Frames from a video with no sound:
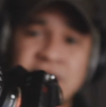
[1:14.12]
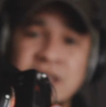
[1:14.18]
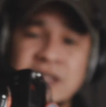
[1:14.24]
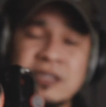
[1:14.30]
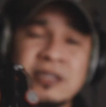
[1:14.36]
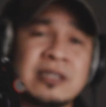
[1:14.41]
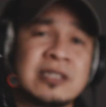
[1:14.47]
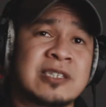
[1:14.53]

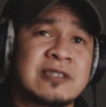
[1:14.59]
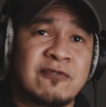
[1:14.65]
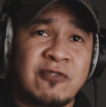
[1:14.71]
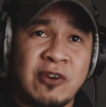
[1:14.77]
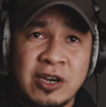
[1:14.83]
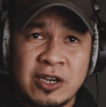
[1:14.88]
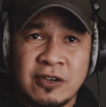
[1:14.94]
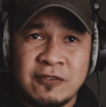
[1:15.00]
it. It's
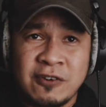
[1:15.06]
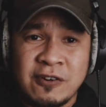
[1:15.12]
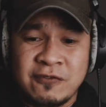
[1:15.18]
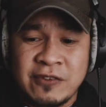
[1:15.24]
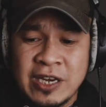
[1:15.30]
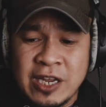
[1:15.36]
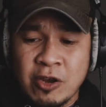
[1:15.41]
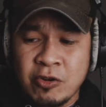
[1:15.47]
very good for
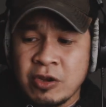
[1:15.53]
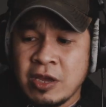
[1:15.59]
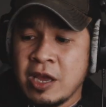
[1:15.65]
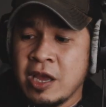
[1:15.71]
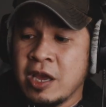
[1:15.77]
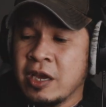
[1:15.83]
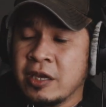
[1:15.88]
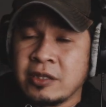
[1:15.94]
video.
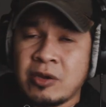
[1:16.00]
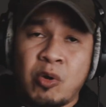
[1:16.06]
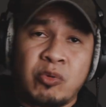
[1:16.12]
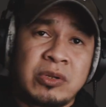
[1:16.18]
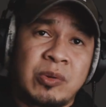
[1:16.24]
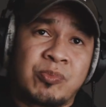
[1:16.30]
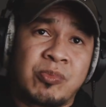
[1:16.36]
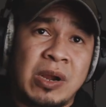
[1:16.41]
The
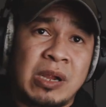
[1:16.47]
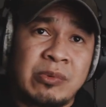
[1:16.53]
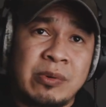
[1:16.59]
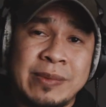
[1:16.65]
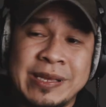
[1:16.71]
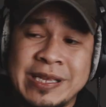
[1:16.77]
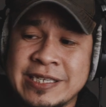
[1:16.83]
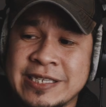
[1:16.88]
only
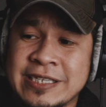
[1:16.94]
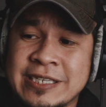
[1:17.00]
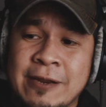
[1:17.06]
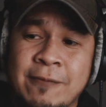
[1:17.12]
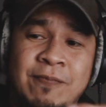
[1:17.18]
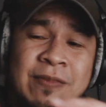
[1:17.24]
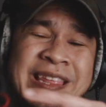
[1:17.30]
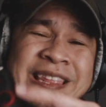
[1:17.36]
problem is
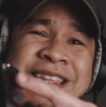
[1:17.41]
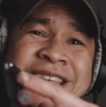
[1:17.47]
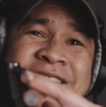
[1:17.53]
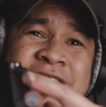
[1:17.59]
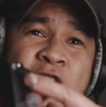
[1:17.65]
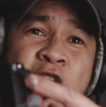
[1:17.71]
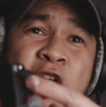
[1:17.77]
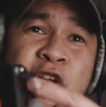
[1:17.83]

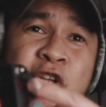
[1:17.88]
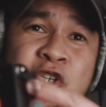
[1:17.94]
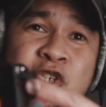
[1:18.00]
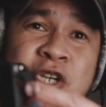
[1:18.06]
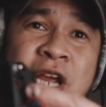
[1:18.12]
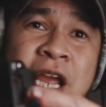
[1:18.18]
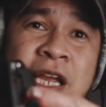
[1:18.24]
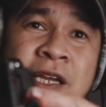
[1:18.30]
this audio
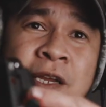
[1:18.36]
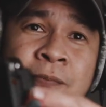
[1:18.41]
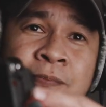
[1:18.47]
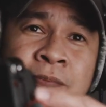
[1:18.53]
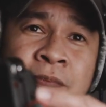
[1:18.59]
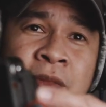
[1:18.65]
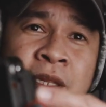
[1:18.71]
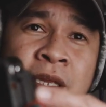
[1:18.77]
jack.
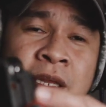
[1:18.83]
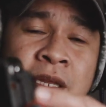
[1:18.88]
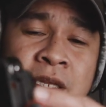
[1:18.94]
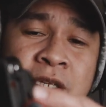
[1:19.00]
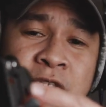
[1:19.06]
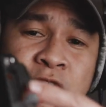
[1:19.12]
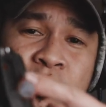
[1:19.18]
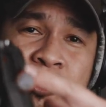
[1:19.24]

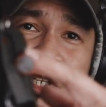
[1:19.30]
So